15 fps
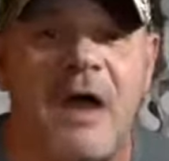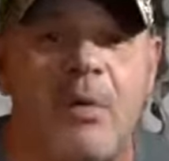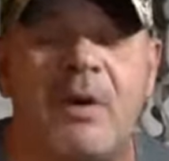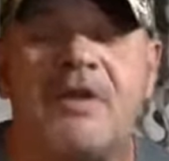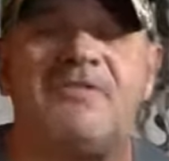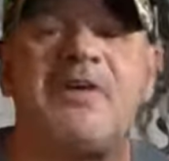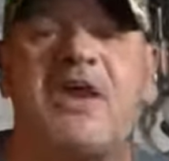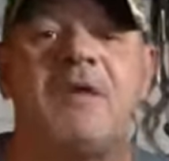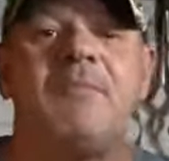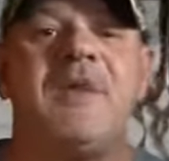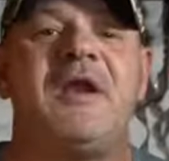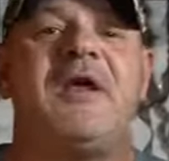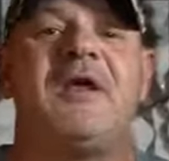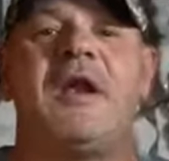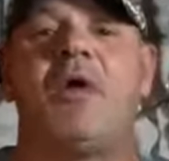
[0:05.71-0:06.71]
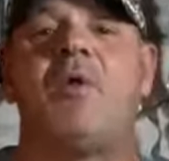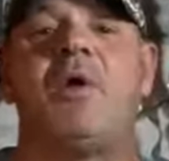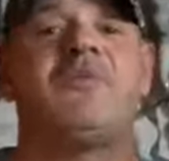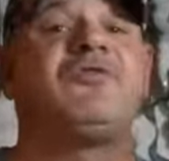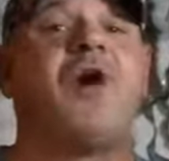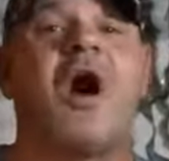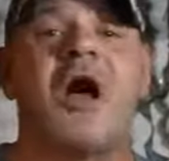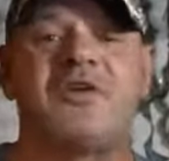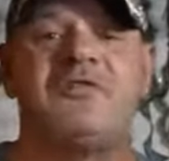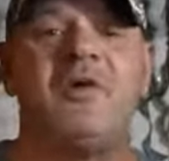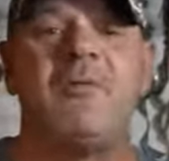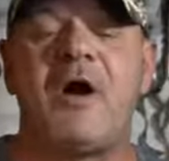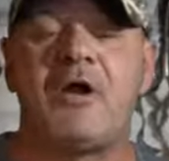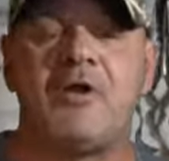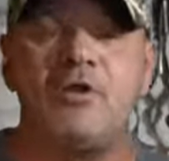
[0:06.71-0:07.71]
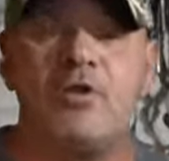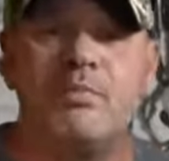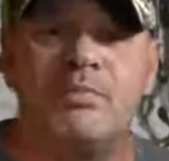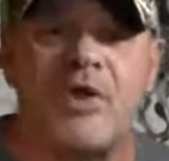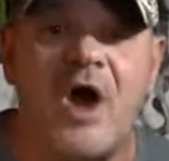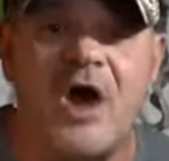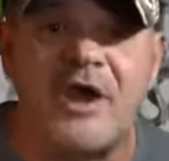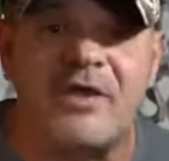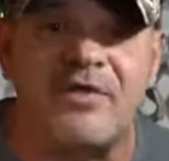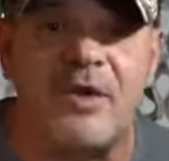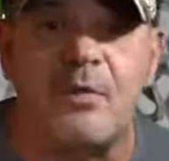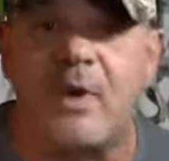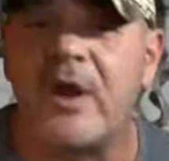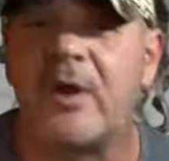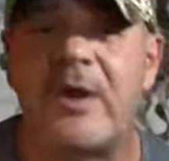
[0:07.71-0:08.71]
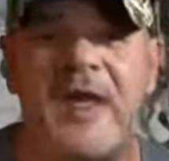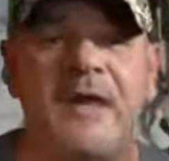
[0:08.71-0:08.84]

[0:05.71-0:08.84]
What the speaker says: I want to take a minute and I want to talk to you about a new product that we were